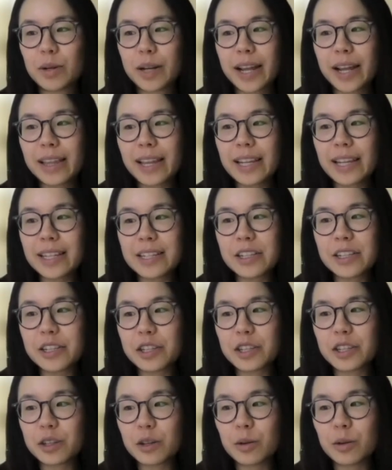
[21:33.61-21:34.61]
I'd like to
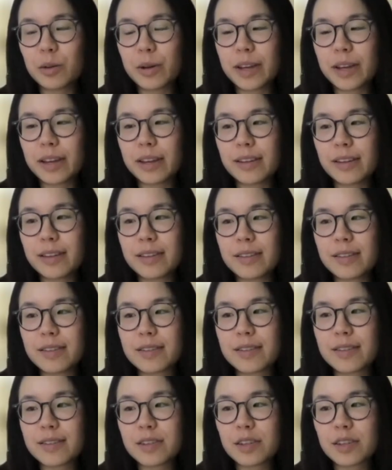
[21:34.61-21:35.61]
do
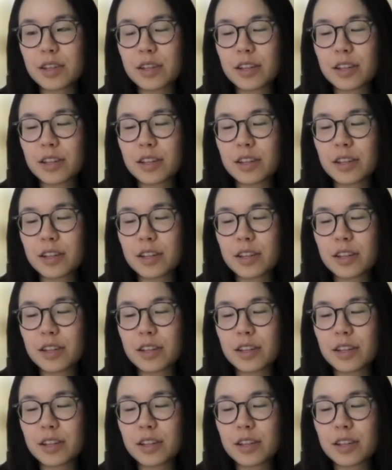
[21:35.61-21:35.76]
is